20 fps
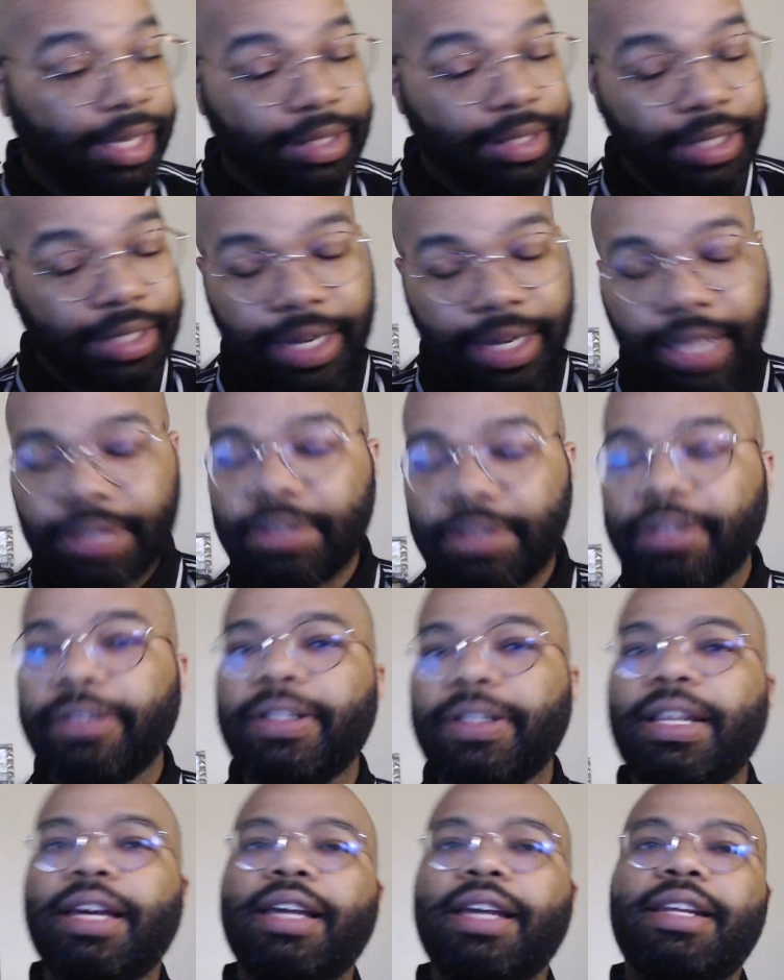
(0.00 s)
to the next
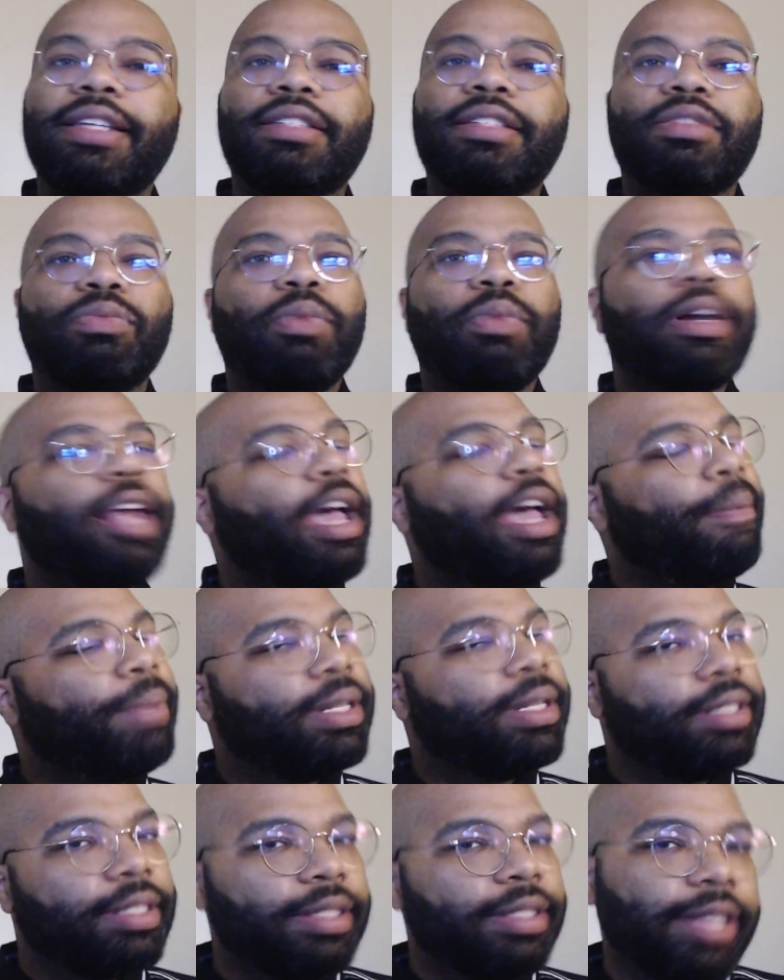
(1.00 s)
storyline is what
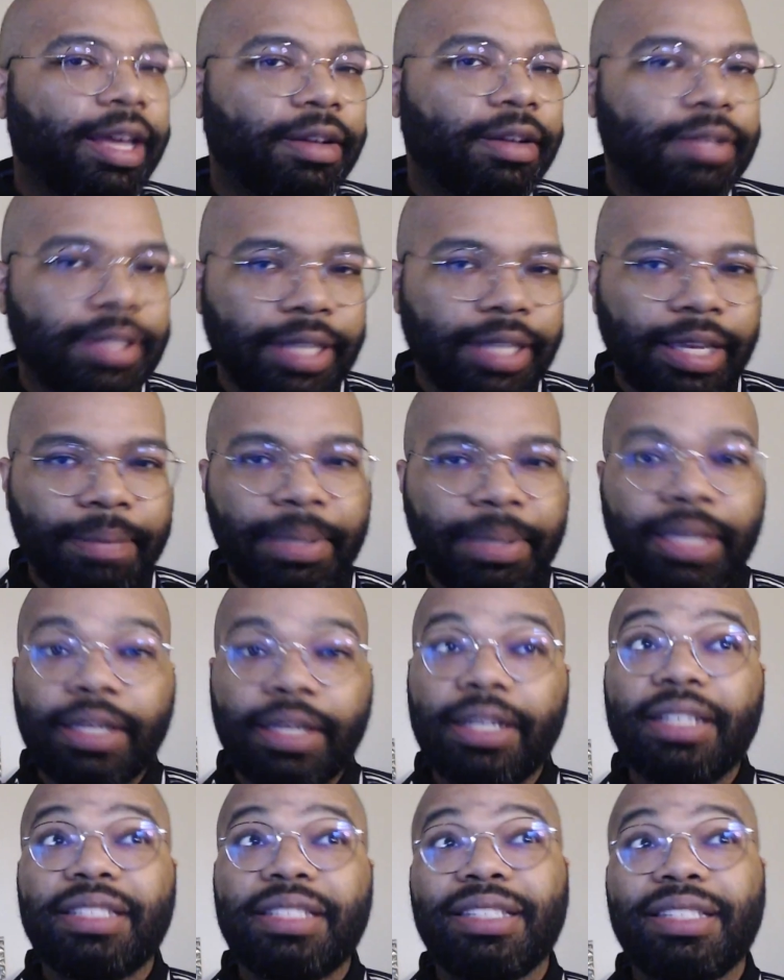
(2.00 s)
happened to Singh,
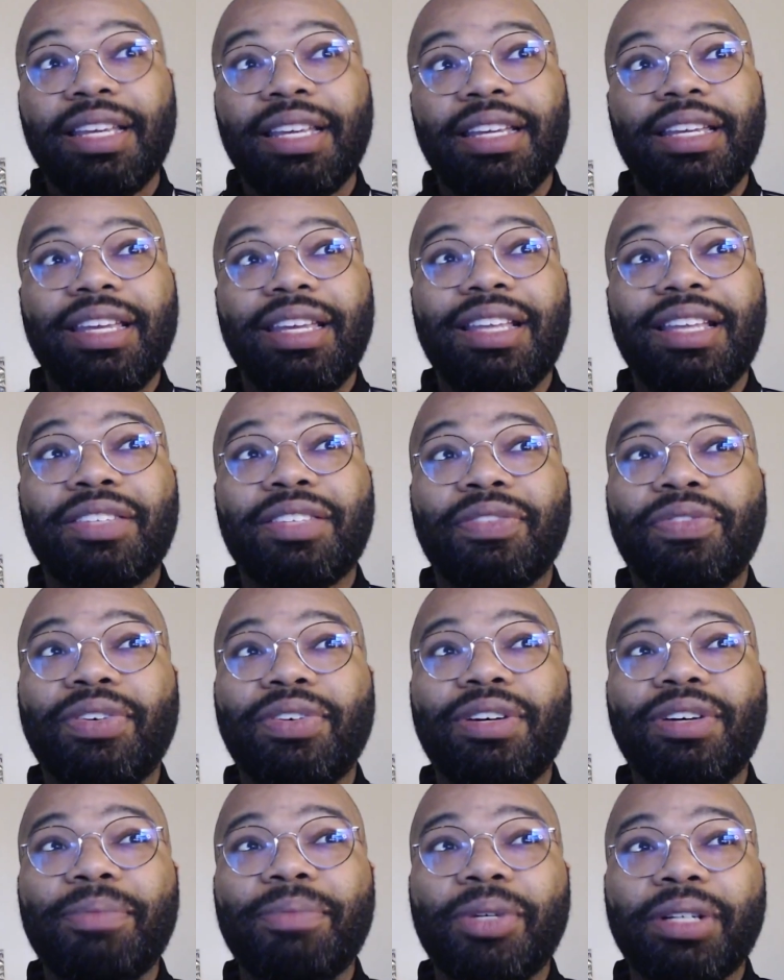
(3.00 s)
because it's
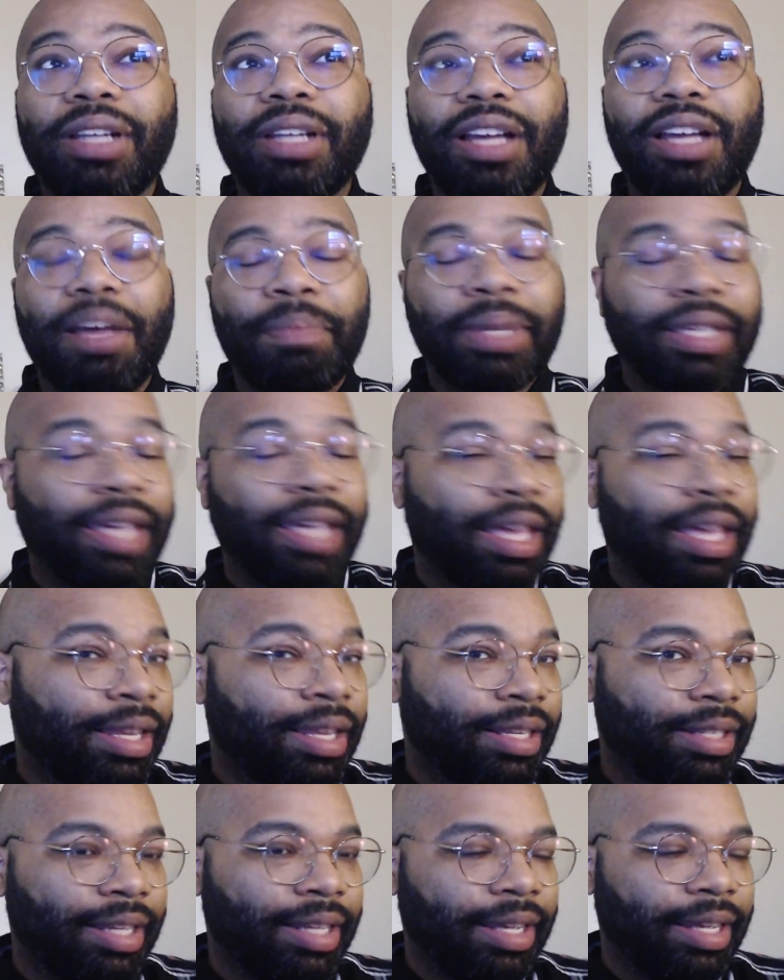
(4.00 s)
far more
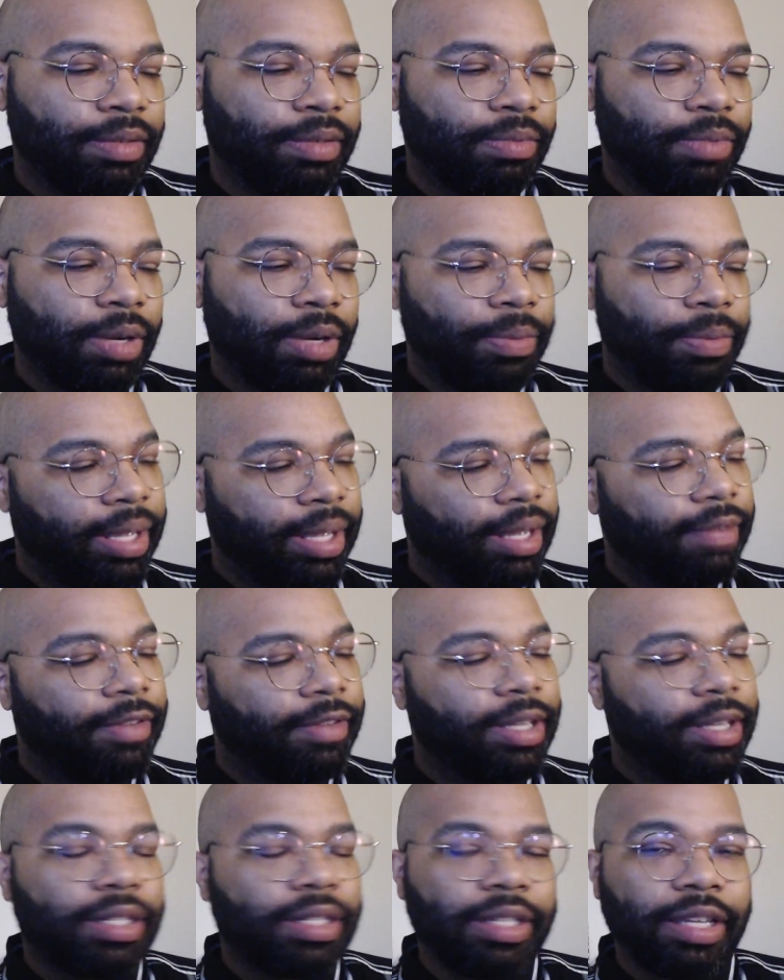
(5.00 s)
complicated than what we
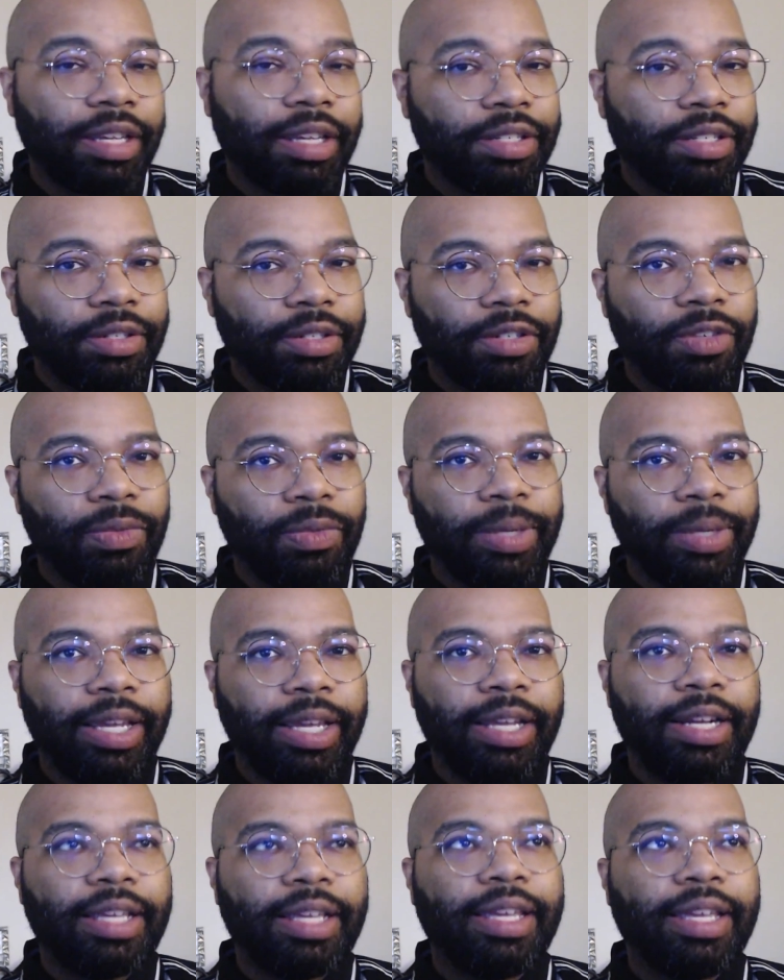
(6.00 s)
originally are told.
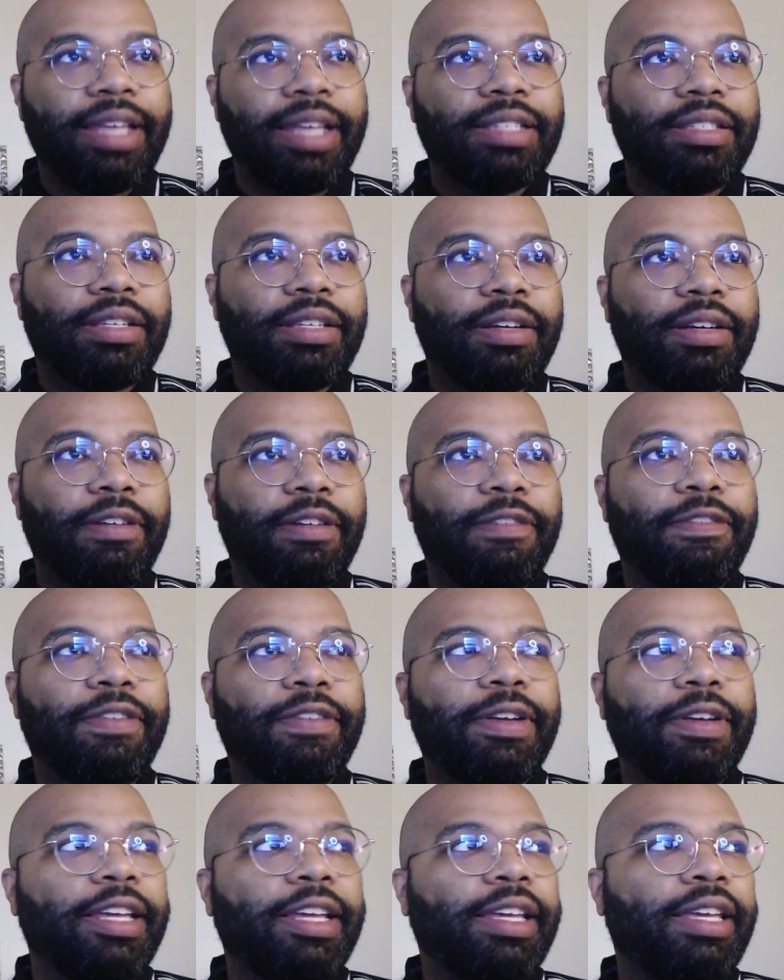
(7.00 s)
In the case of
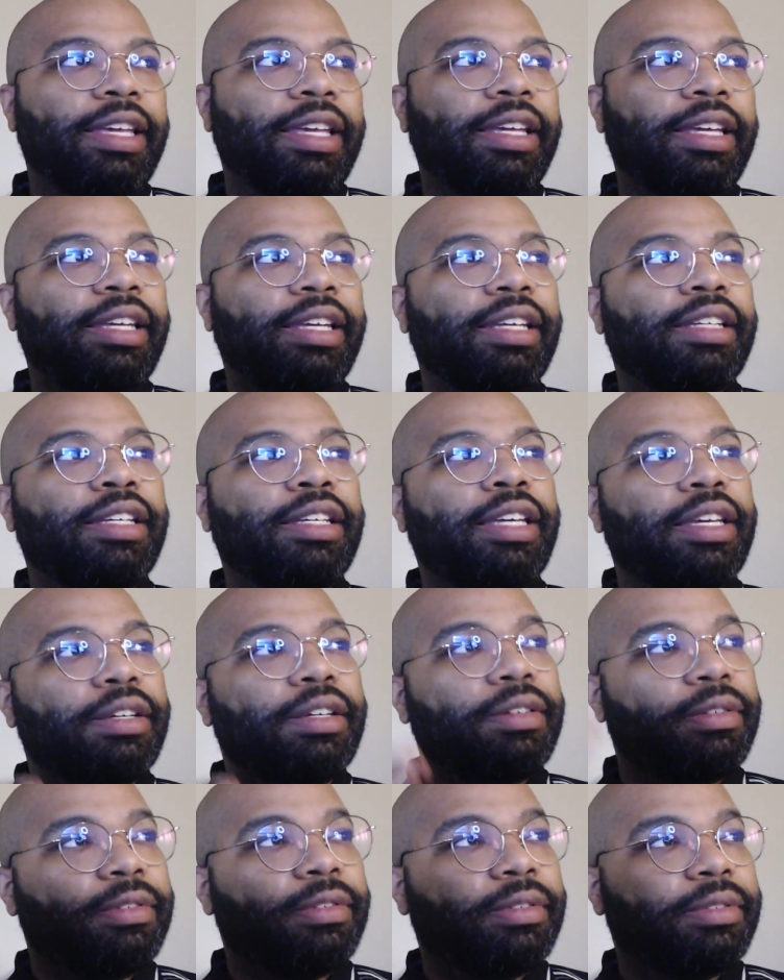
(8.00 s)
he
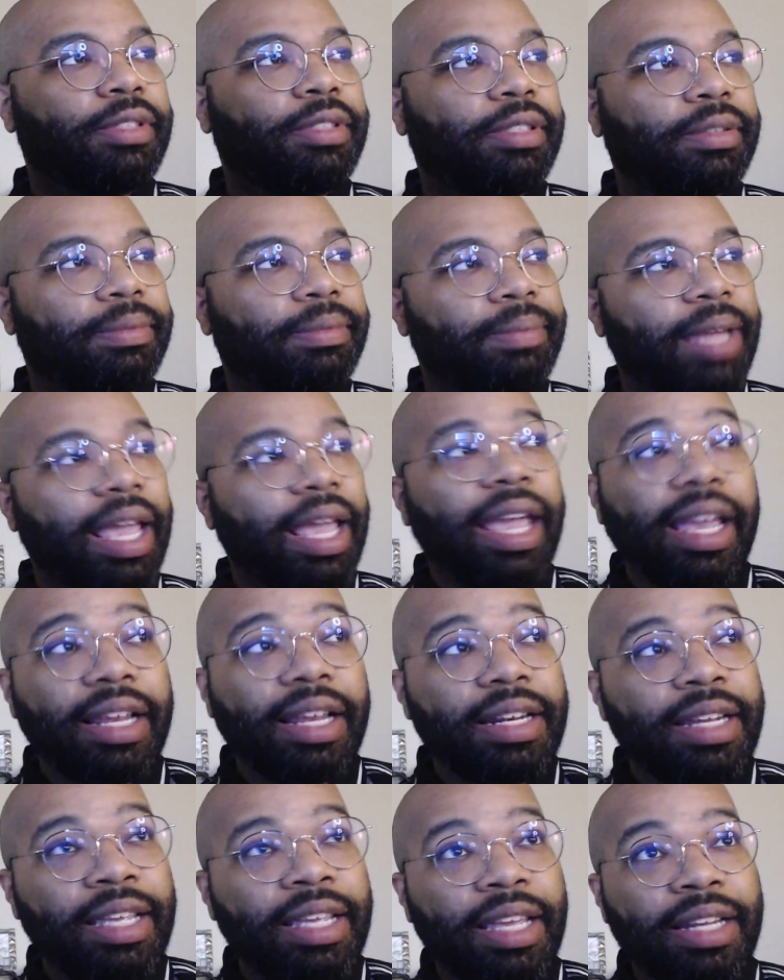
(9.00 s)
killed Andie, and